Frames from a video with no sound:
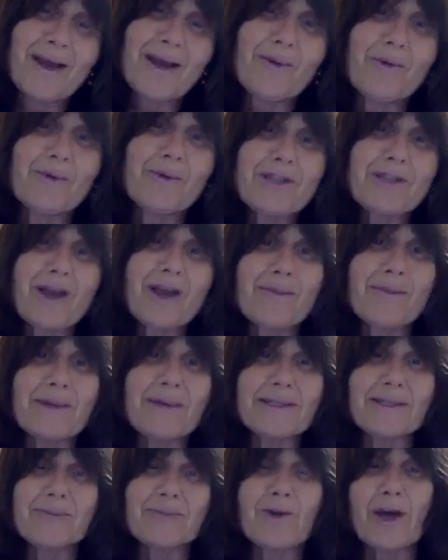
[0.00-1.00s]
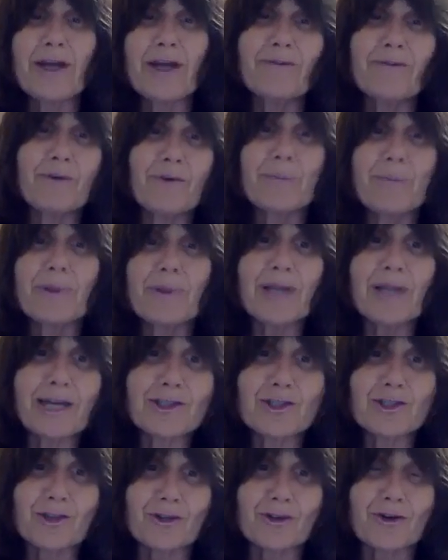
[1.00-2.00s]
When we talk about some kind of a
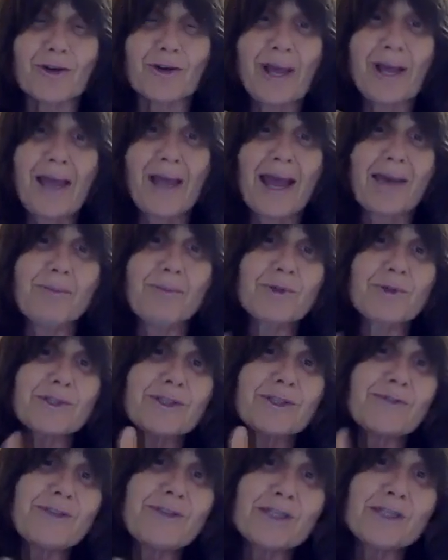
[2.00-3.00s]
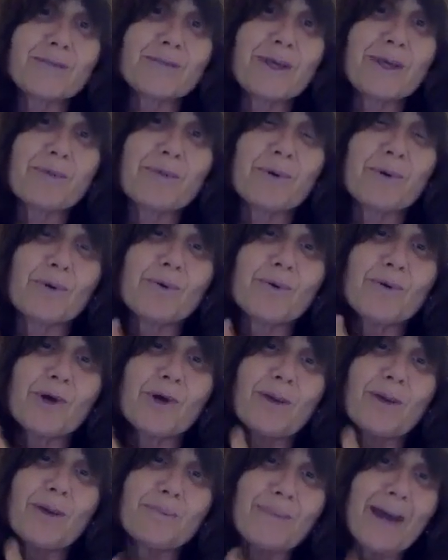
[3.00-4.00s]
pleasure, and most of these people who
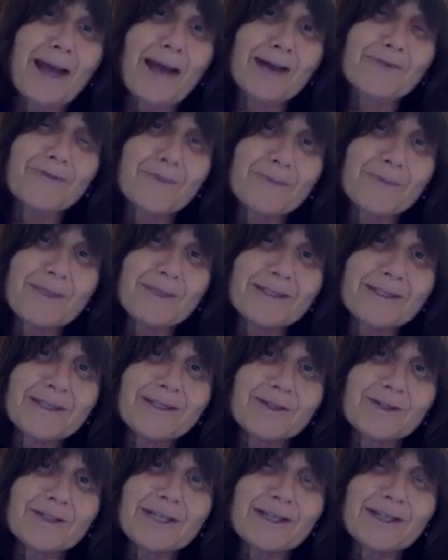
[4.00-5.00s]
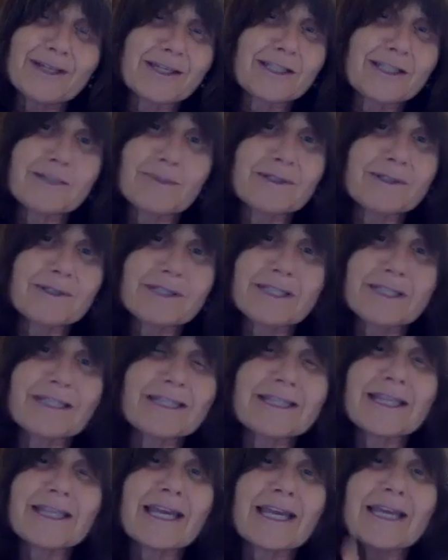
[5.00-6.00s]
come back from these near-death experiences,
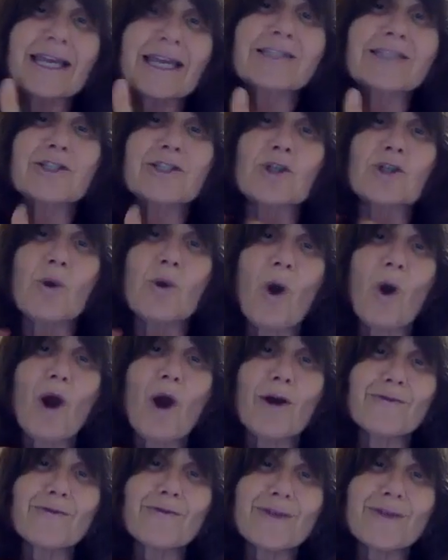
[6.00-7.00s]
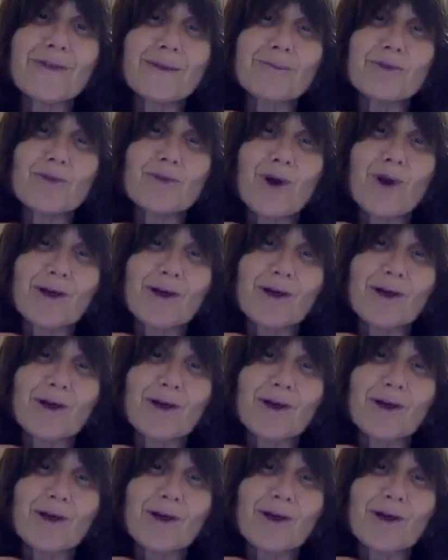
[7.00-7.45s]
it's so hard for them to